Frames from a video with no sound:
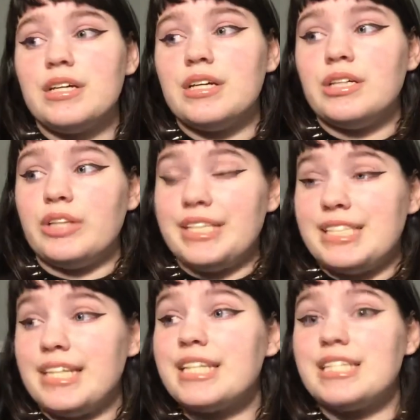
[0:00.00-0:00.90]
late
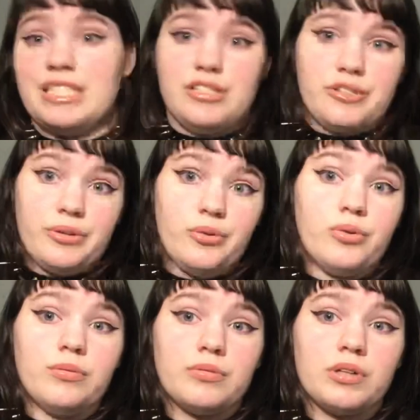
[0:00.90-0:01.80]
60s
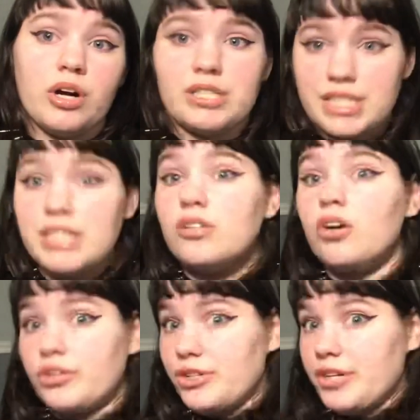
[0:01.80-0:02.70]
who are still
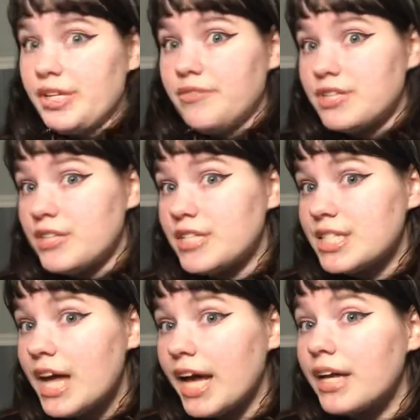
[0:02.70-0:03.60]
alternative to this
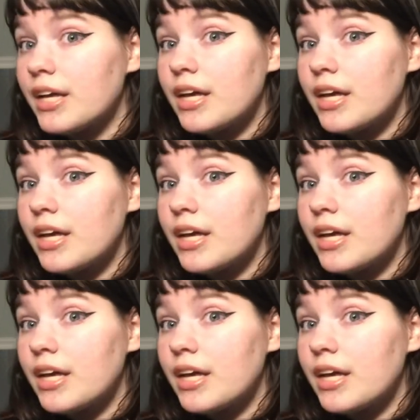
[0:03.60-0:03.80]
day.